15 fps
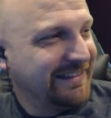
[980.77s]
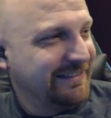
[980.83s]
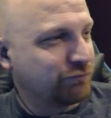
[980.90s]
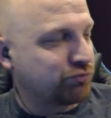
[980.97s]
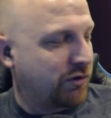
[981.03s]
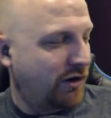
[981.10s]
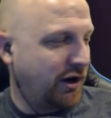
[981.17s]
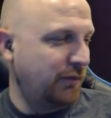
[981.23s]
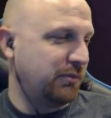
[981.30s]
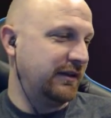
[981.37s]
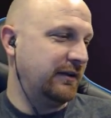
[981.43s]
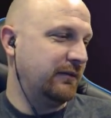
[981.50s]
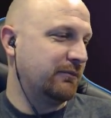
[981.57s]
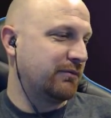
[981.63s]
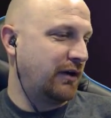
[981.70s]

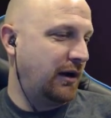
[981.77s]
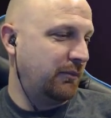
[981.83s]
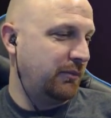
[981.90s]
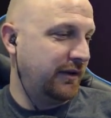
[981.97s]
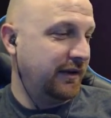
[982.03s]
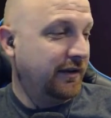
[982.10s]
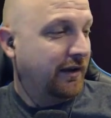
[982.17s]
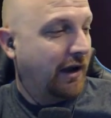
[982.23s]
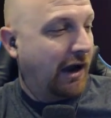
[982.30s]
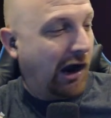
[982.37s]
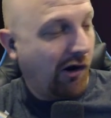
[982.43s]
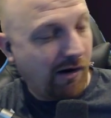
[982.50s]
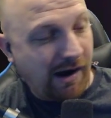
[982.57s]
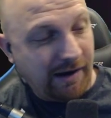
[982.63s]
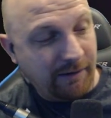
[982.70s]
Probably.
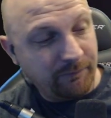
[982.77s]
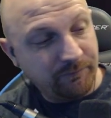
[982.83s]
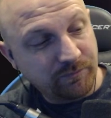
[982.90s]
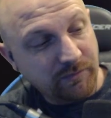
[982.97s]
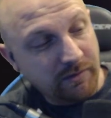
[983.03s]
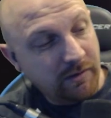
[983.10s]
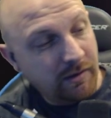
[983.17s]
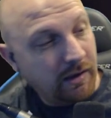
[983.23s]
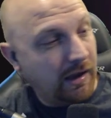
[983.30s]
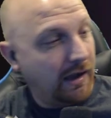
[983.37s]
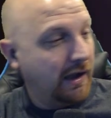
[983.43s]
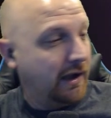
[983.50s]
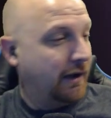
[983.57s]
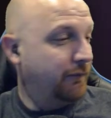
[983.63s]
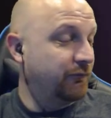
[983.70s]
All right.
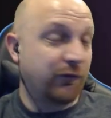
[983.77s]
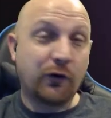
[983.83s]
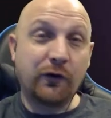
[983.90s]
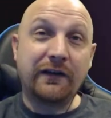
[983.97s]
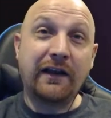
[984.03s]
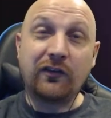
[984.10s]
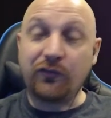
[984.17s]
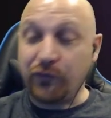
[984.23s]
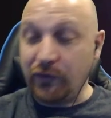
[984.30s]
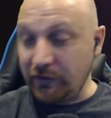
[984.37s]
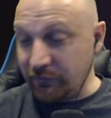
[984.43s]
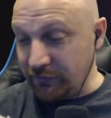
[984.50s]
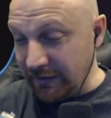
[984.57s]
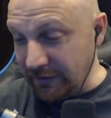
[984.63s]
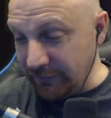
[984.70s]
Very nice
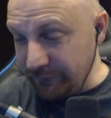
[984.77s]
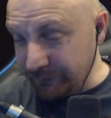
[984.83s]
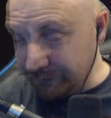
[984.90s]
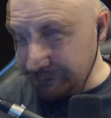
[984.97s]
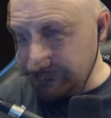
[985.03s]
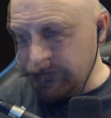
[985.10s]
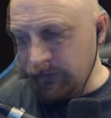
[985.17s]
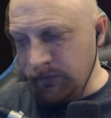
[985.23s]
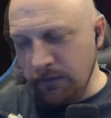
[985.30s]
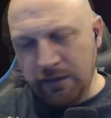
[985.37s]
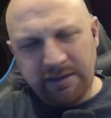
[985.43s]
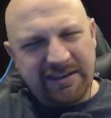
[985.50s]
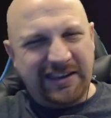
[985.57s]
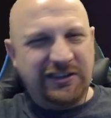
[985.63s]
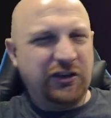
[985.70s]
flex, Dave.
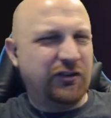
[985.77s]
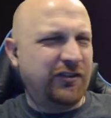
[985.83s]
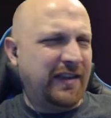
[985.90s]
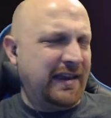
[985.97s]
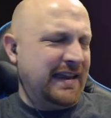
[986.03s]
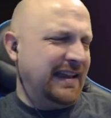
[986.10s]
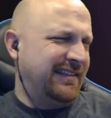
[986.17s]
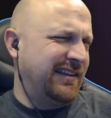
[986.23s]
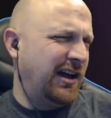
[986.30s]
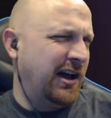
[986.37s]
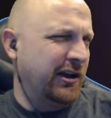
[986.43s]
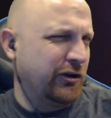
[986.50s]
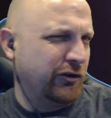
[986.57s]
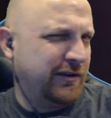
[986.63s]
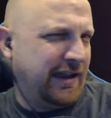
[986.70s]
Can you say it's
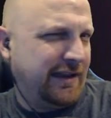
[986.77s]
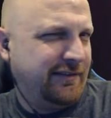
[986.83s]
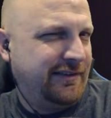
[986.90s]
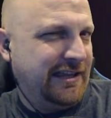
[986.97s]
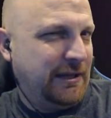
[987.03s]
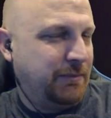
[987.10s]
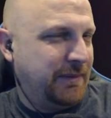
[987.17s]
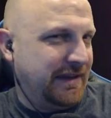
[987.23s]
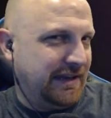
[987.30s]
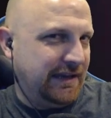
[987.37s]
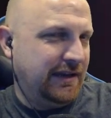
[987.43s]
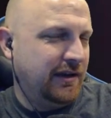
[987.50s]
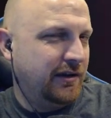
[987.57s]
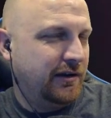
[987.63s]
100 KCP?